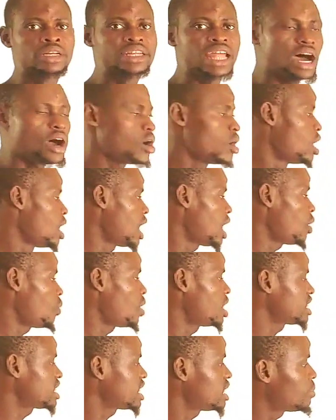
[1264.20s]
Now, and
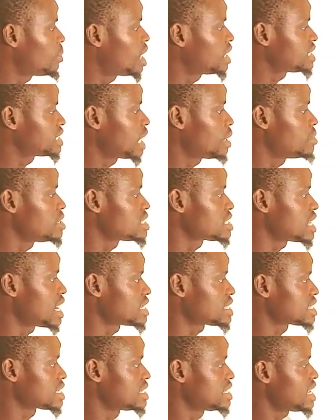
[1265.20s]
one thing about them is
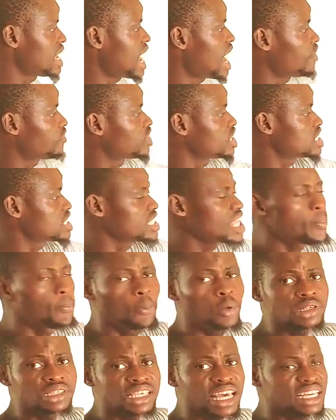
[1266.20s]
that they
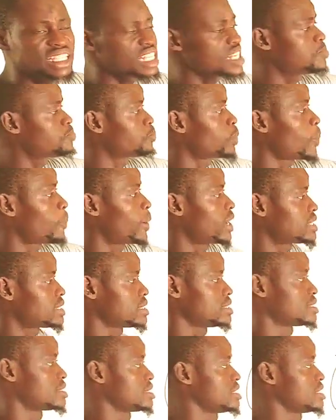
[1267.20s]
possess these properties,